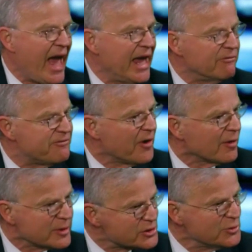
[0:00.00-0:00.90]
And
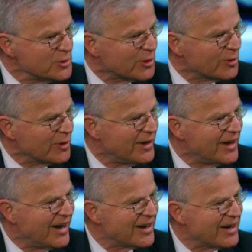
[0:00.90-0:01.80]
pharmaceutical,
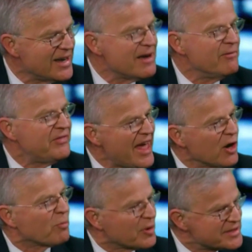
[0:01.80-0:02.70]
they
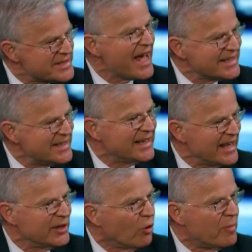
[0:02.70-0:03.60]
are protected
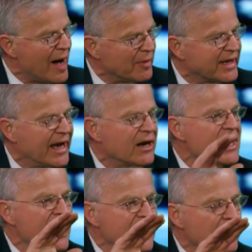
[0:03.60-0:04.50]
in Obamacare.
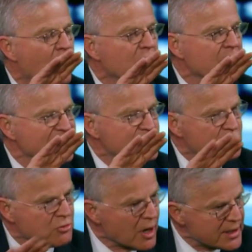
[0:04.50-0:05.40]
It ought to be
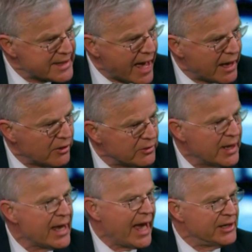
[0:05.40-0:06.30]
struck down
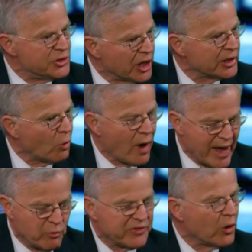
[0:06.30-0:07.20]
and done
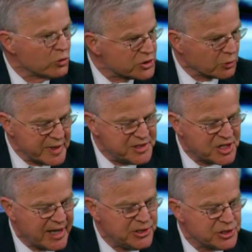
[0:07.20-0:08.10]
away with those 3
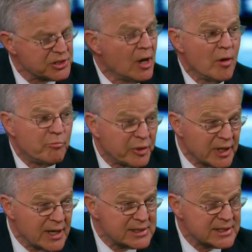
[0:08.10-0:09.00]
changes,
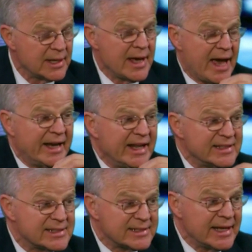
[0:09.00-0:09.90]
plus an
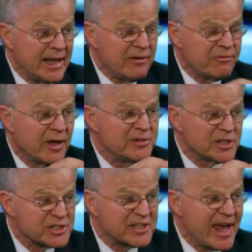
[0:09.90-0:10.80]
incentive
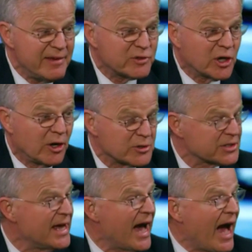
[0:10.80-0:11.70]
to save
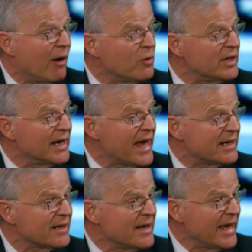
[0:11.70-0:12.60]
cost. I would
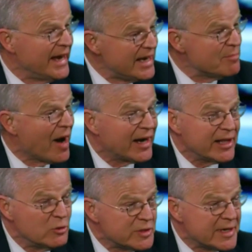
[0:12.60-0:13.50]
let
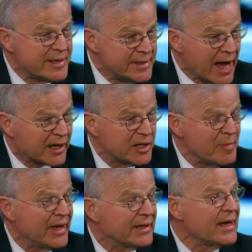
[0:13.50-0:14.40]
anybody who
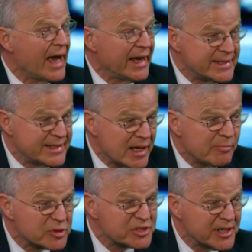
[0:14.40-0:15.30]
document a
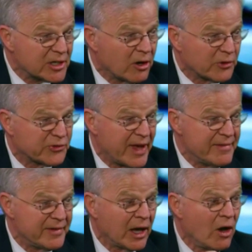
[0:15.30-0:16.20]
10% cost
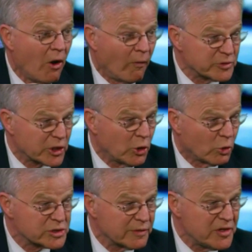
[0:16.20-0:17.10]
saving over the
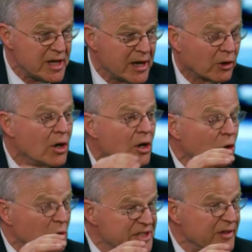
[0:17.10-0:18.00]
course of a year
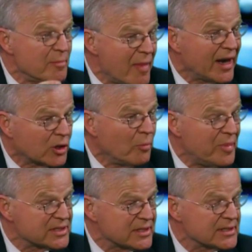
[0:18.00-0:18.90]
who is in the medical
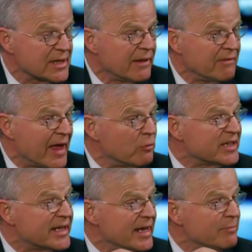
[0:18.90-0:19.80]
business, they
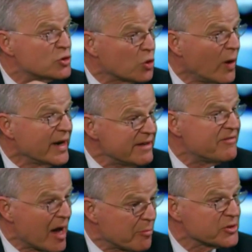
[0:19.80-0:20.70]
would keep
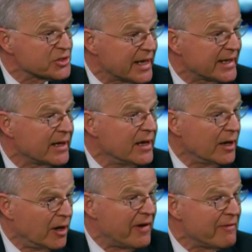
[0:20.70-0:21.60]
25%.
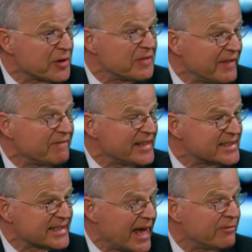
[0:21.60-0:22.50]
of everything they
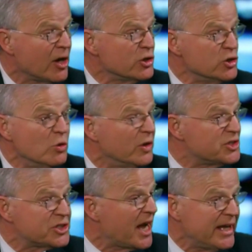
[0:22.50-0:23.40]
saved, you would
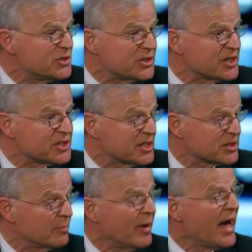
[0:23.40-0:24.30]
change this
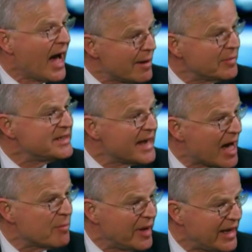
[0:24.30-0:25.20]
system. I'm a
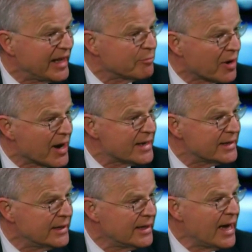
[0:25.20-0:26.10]
diabetic, Brian.